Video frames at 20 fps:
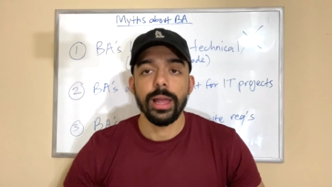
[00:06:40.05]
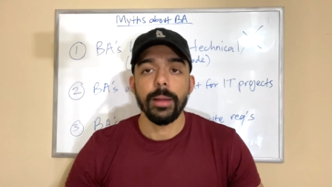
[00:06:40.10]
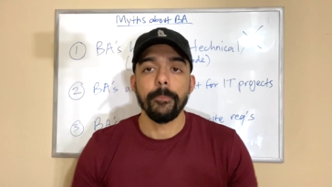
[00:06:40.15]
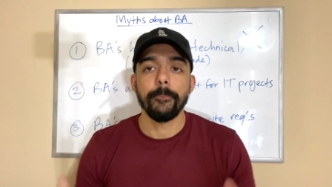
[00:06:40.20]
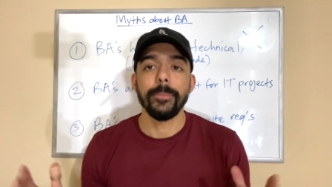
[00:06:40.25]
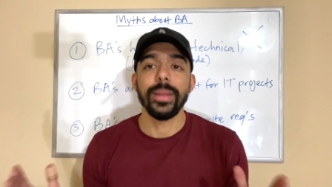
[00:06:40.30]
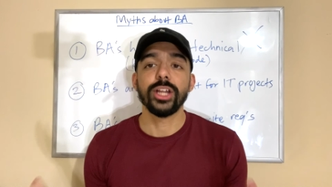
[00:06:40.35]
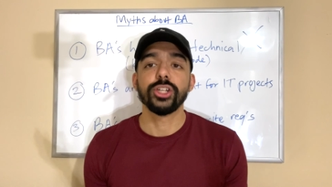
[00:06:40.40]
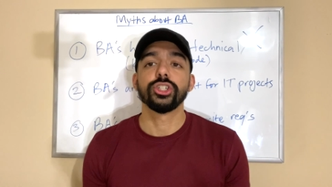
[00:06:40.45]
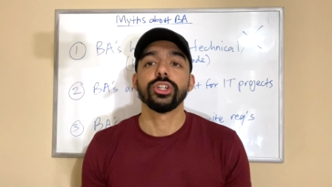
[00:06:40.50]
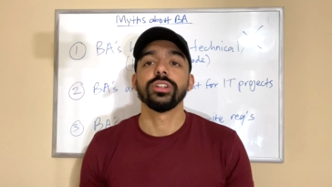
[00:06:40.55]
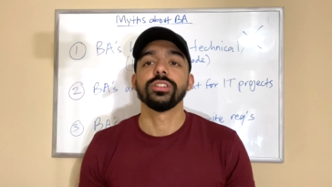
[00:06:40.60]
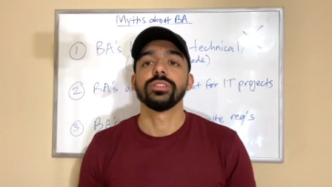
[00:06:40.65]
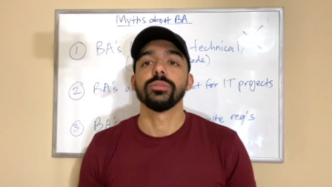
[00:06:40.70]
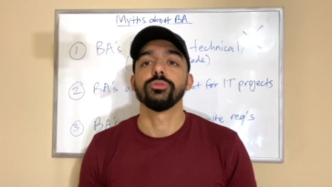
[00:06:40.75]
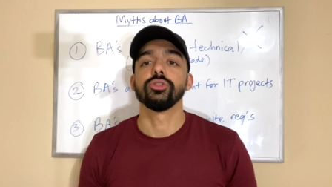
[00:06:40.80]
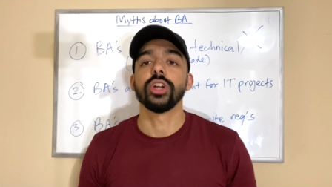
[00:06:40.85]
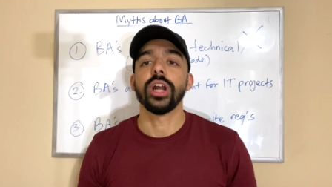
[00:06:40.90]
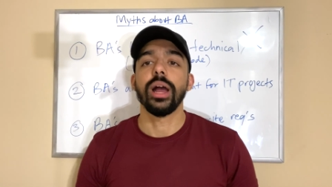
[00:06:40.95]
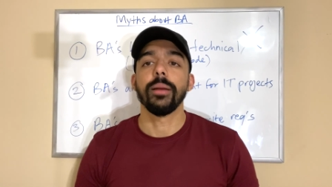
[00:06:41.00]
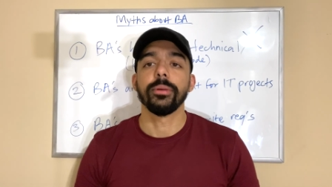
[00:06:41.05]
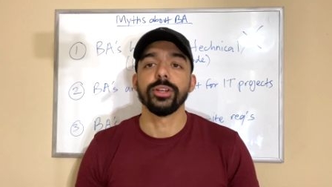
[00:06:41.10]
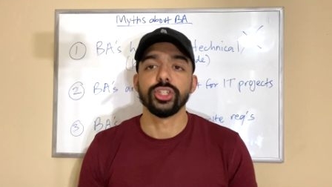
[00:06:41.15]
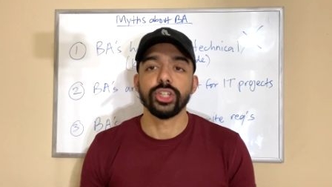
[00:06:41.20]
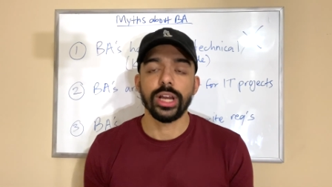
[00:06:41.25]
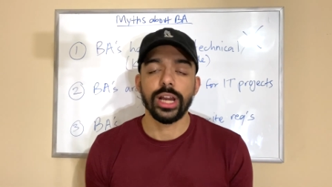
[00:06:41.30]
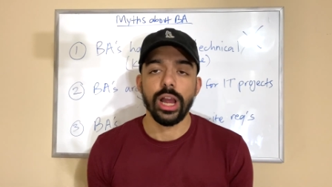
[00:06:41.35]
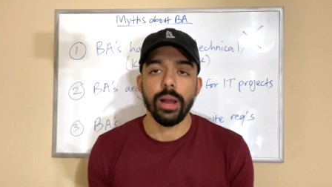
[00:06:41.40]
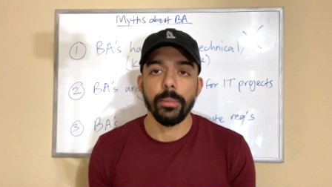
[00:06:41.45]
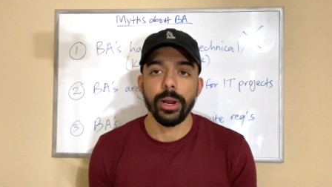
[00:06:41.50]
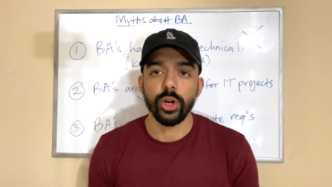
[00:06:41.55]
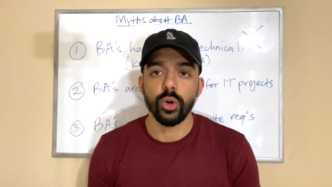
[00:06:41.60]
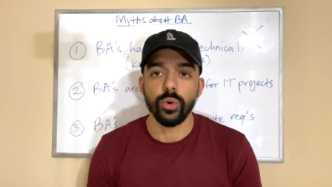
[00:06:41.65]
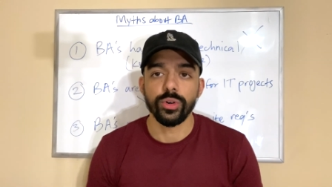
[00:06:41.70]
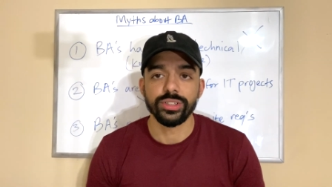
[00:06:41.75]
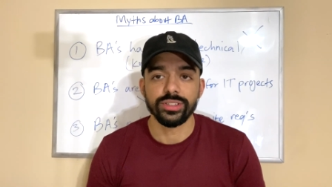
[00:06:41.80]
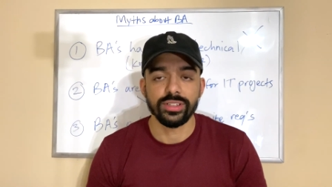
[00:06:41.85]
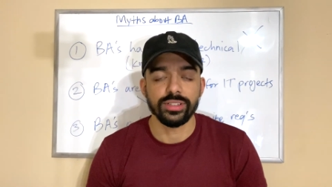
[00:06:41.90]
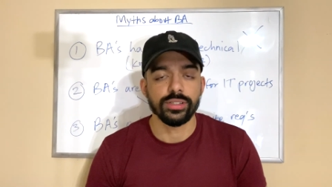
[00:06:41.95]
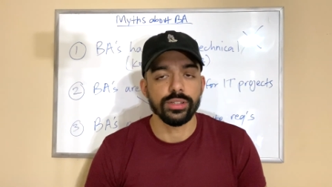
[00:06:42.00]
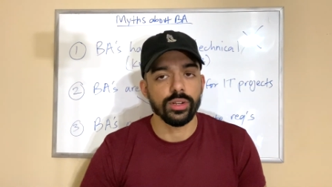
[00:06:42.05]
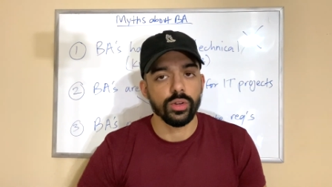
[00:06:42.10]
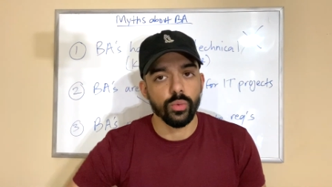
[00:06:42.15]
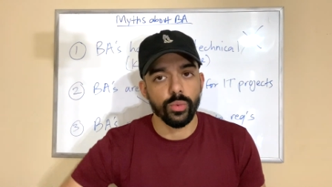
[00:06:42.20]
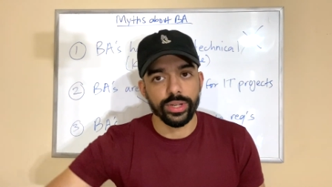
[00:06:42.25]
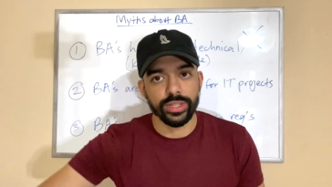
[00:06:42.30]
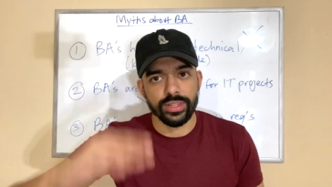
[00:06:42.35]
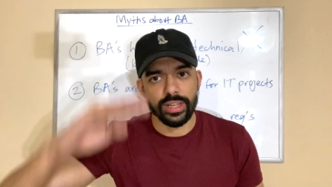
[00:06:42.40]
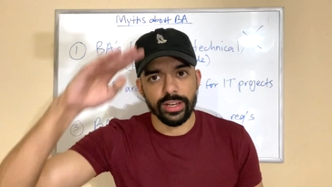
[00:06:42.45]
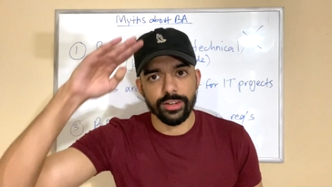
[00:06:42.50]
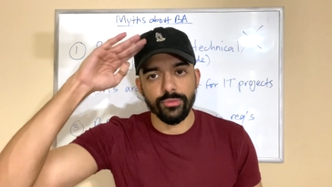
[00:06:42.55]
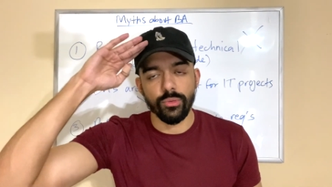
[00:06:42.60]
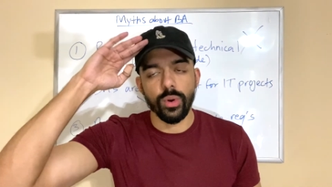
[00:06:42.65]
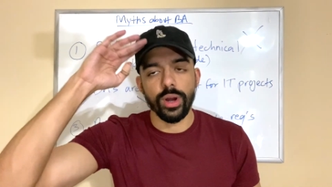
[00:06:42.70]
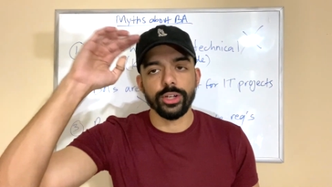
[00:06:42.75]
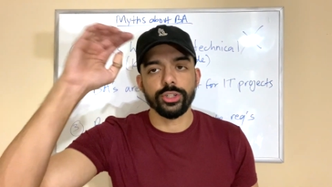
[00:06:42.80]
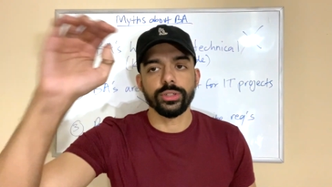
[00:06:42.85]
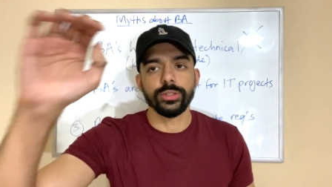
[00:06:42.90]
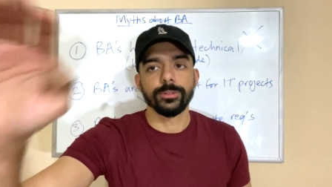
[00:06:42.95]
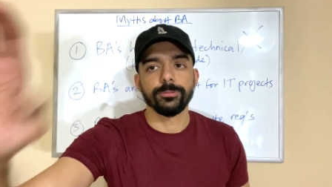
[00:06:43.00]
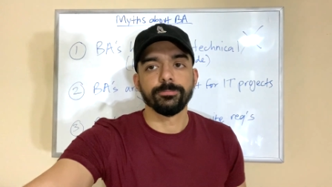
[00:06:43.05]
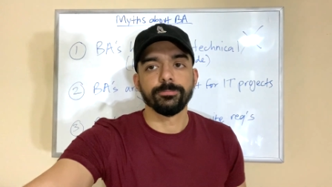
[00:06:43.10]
Make sure to subscribe and check out my courses as always. Thanks for watching.